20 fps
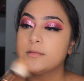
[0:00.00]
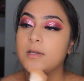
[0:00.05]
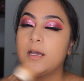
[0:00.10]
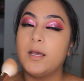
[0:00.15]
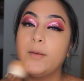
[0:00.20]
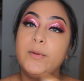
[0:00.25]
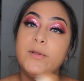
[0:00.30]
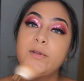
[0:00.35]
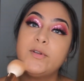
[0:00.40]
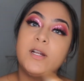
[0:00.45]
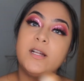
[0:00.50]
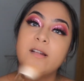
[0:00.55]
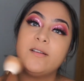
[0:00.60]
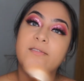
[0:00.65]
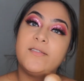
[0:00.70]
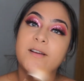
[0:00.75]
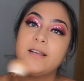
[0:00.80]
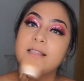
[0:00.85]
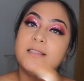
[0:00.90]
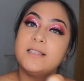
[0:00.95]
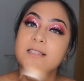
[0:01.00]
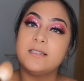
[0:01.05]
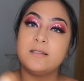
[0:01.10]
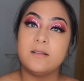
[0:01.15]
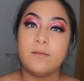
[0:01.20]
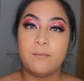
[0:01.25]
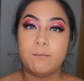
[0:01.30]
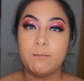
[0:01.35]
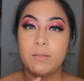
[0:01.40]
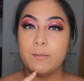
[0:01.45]
I've been trying to fight this
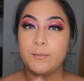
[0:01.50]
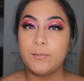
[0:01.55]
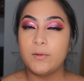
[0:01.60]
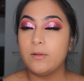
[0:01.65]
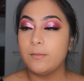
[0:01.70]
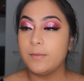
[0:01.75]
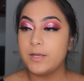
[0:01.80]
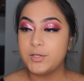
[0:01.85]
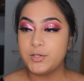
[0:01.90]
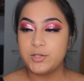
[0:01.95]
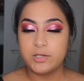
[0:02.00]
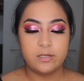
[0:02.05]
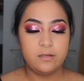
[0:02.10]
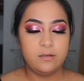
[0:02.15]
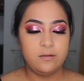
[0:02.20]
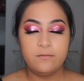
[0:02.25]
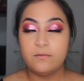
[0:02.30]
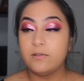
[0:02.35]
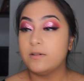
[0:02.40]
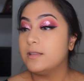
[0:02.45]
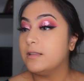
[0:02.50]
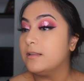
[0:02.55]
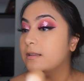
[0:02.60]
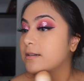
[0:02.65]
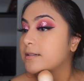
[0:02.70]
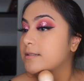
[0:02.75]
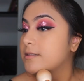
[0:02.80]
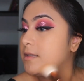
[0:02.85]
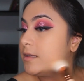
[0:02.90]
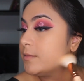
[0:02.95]
pimple on my chin for the
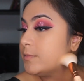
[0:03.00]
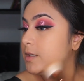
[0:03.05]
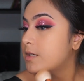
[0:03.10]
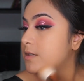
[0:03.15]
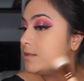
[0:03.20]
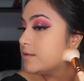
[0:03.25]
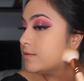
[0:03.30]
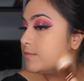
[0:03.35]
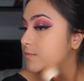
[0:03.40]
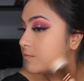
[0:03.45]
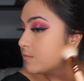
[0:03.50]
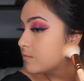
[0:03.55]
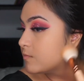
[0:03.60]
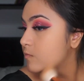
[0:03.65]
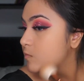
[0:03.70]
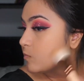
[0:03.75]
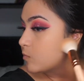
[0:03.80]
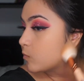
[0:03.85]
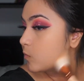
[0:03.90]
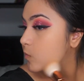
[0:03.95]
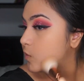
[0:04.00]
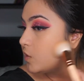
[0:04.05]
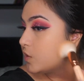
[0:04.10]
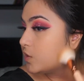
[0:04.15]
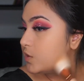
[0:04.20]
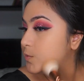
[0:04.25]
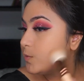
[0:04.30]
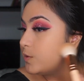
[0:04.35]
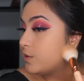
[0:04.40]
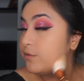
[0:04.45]
longest time, guys.
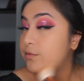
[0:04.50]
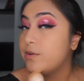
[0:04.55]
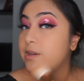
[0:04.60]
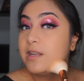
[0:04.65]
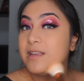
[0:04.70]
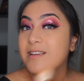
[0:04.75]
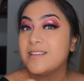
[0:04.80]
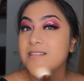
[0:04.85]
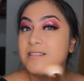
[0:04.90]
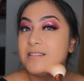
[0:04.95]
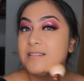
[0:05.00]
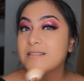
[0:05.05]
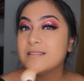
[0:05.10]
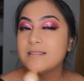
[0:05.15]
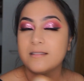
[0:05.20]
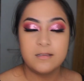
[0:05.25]
It's been 3 days.